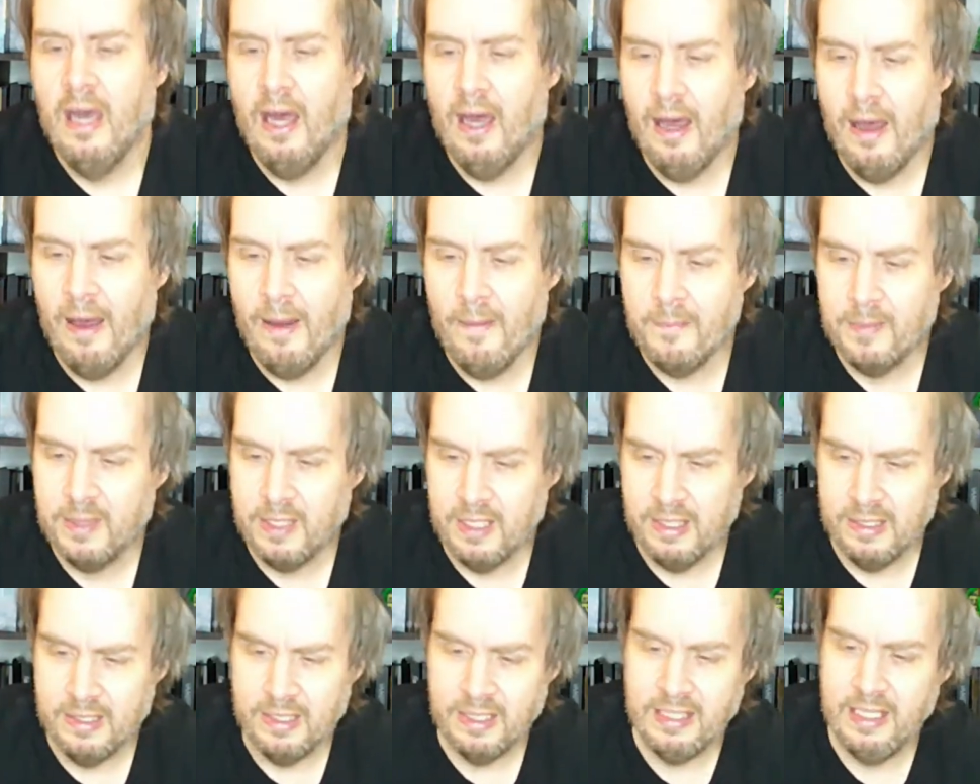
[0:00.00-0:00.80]

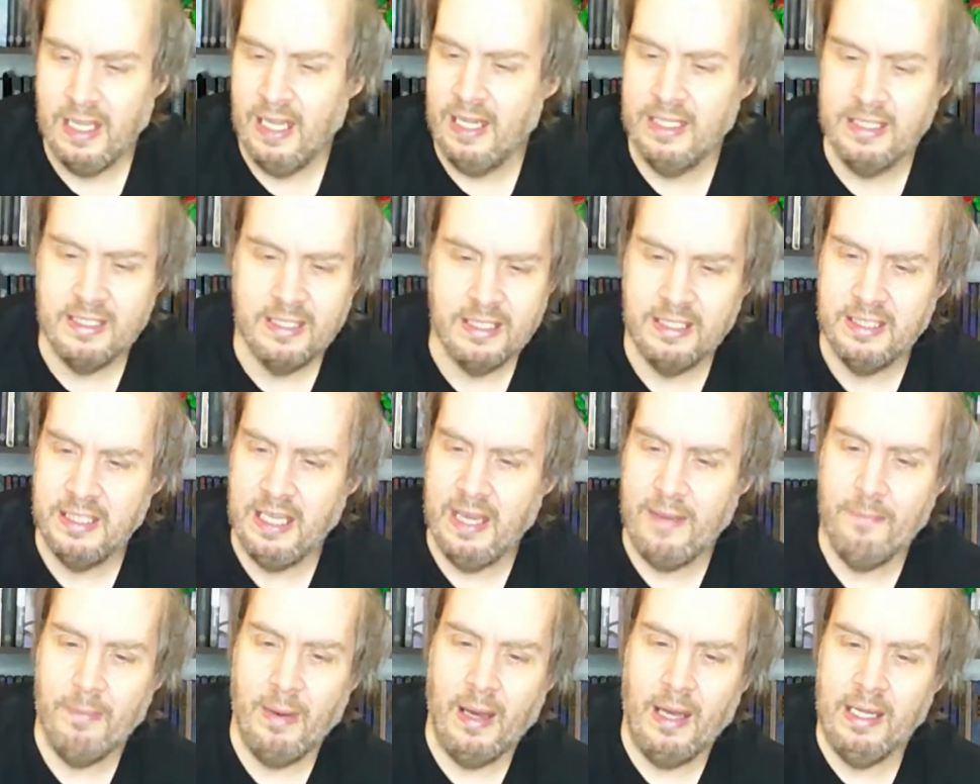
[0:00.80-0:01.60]
Because again, it's the
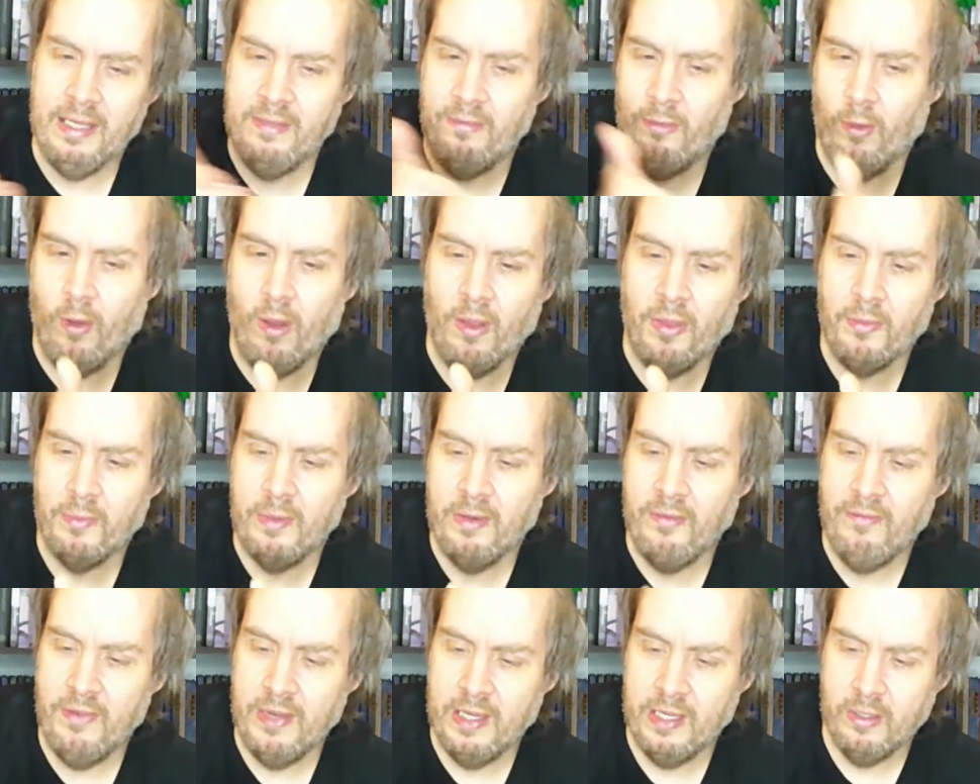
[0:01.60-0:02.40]
same body for all
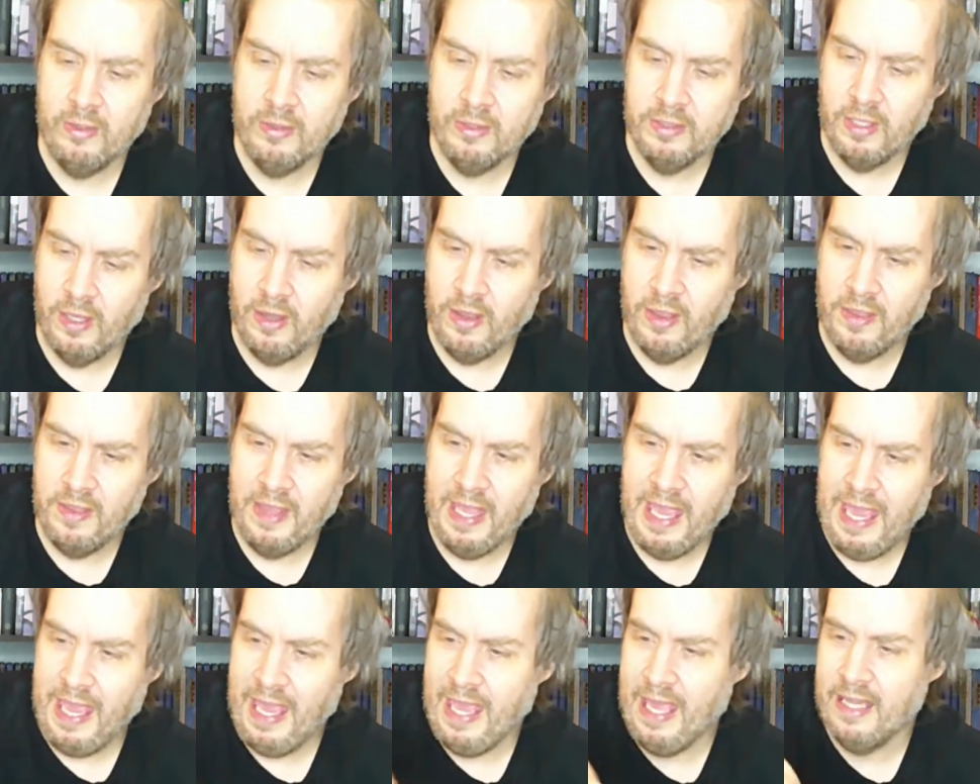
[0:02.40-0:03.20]
three figures other than
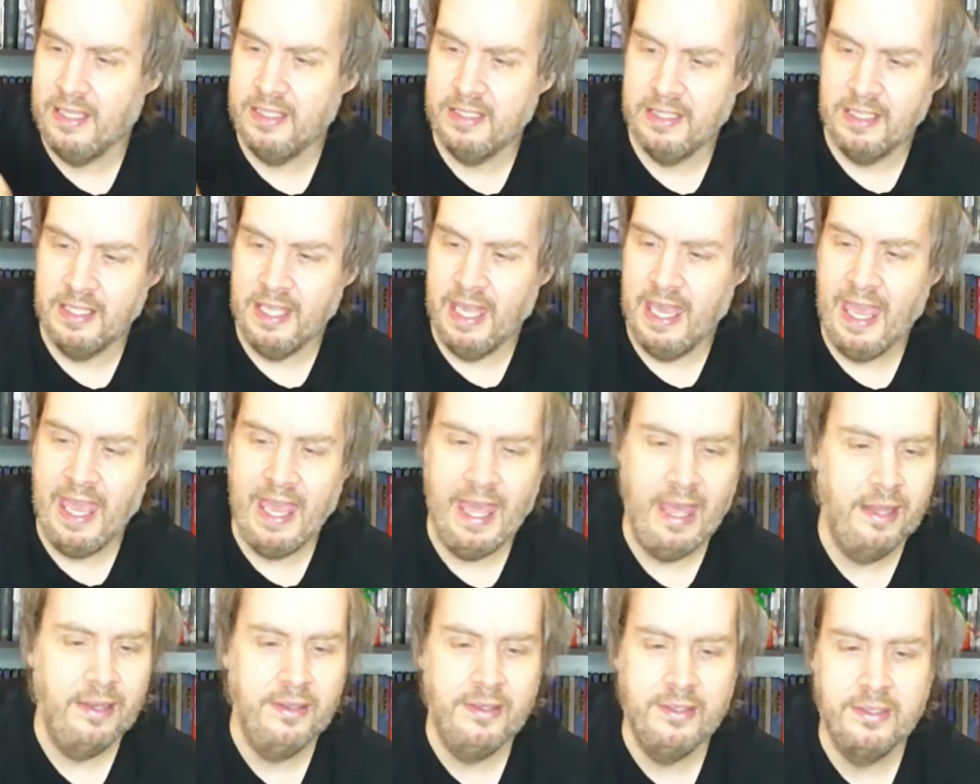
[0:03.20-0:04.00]
the hands and the
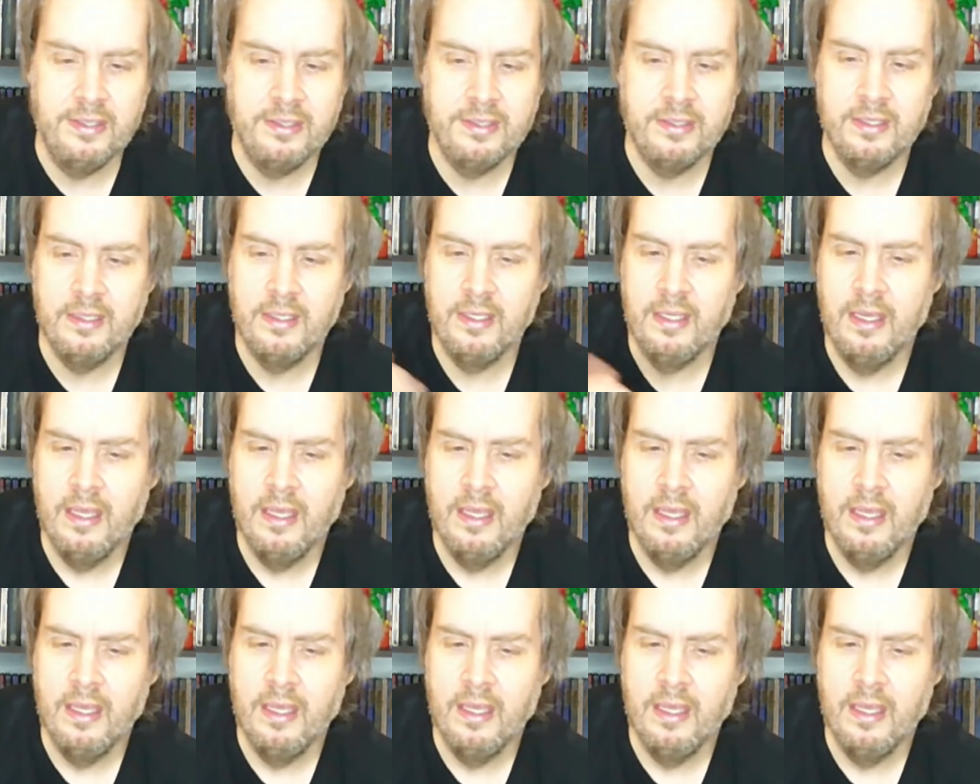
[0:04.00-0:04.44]
heads.